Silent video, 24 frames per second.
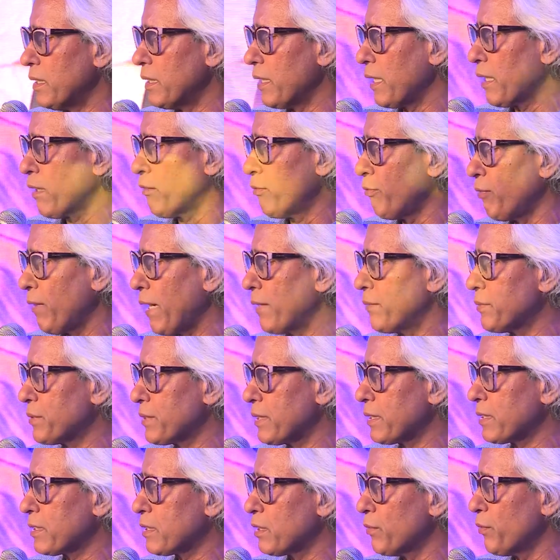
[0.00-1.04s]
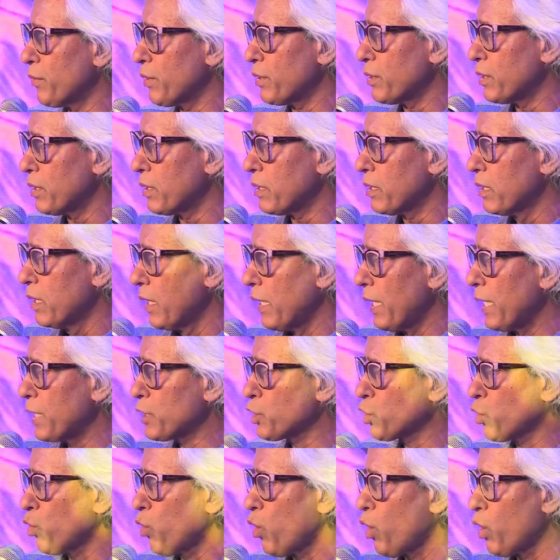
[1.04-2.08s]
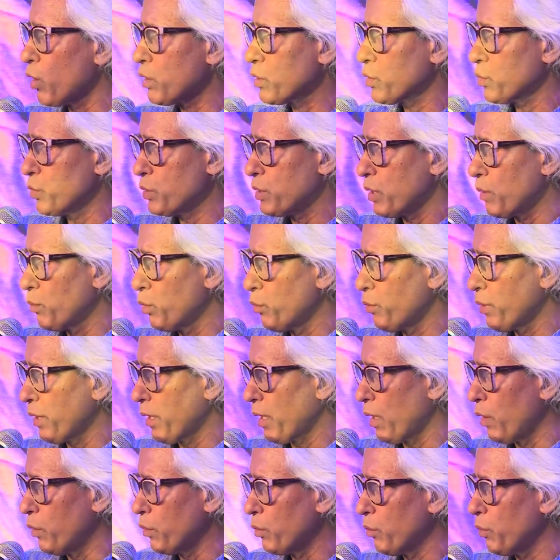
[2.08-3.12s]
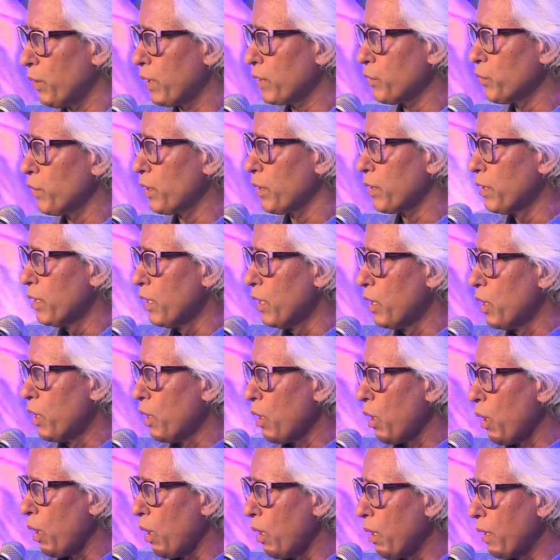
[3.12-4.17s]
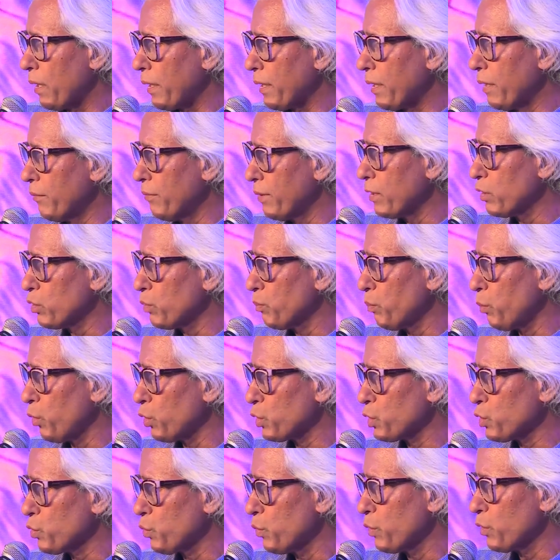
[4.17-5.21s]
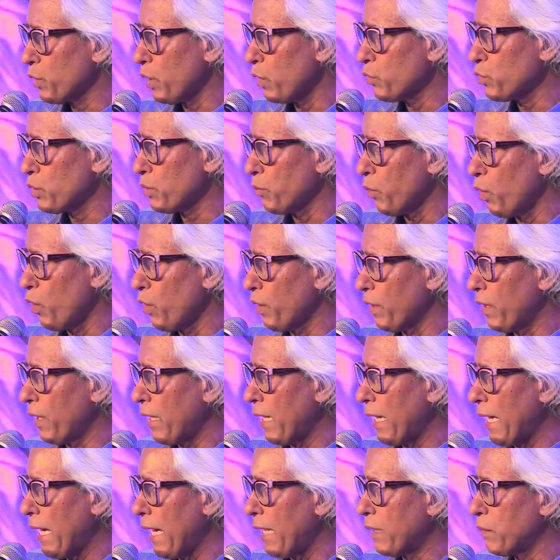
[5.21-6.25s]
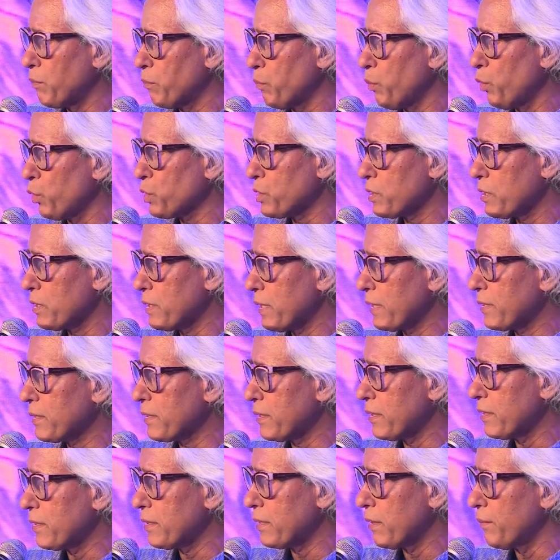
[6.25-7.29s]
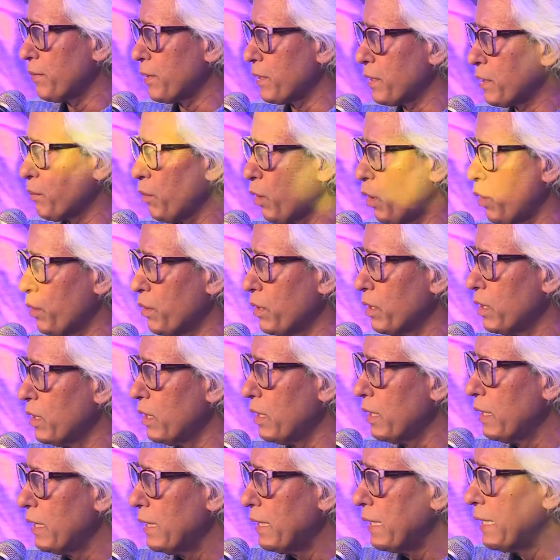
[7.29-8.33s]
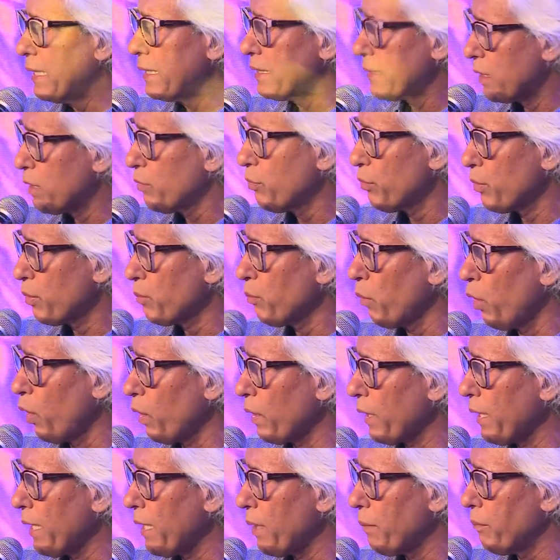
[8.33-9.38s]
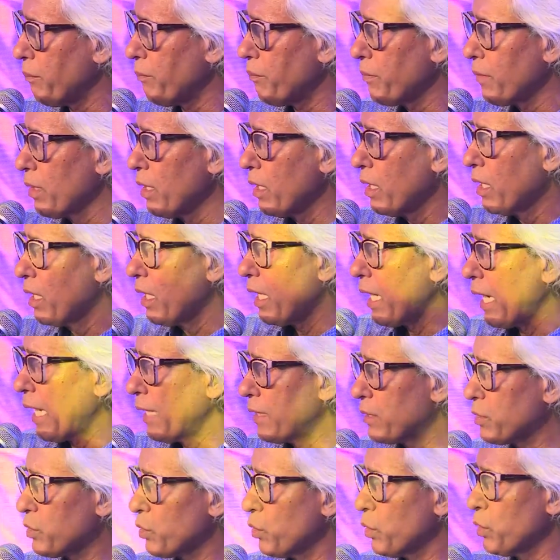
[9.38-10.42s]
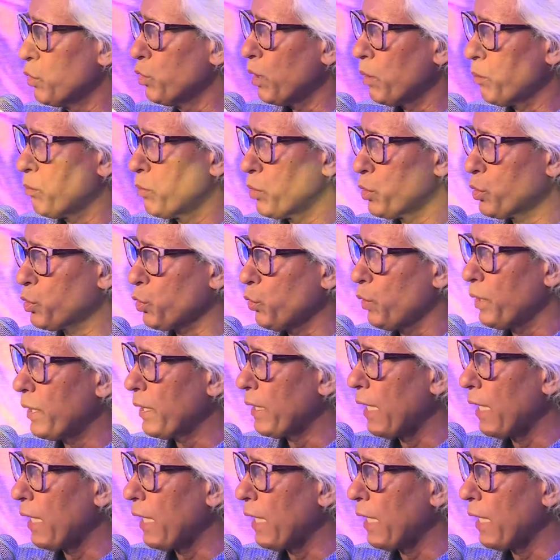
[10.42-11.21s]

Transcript: there are 5-6 different age cohorts which are moving around. What you are giving to post 2000 born and post 60, 70 born is a different ball game. And so you are showing